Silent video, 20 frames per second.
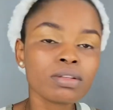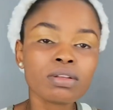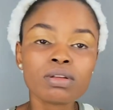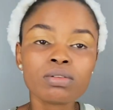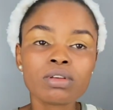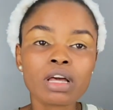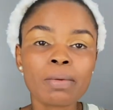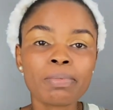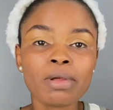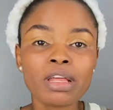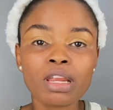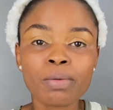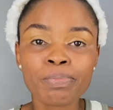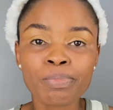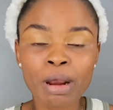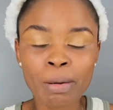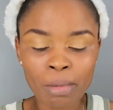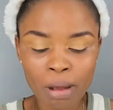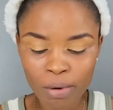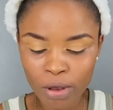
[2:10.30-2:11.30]
So to apply the
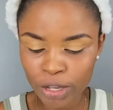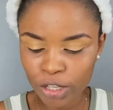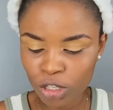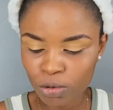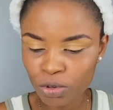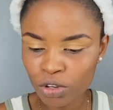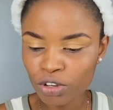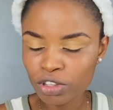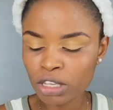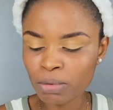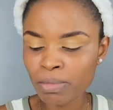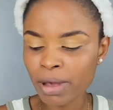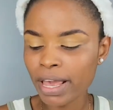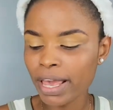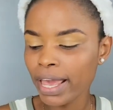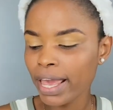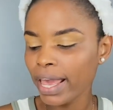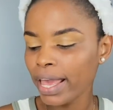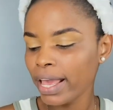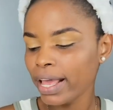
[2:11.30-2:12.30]
primer, I'm going to be using
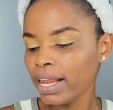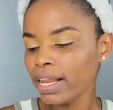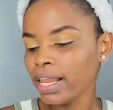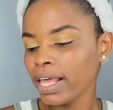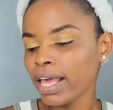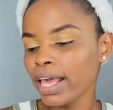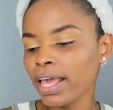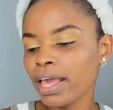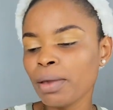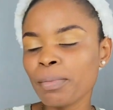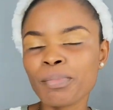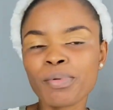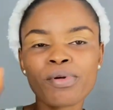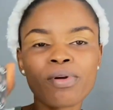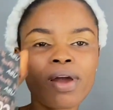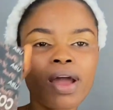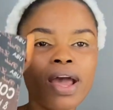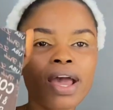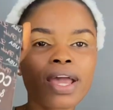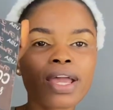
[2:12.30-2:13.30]
my LA
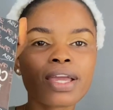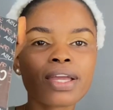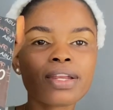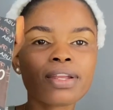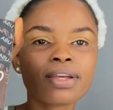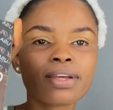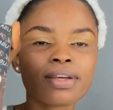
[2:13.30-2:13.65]
Pride,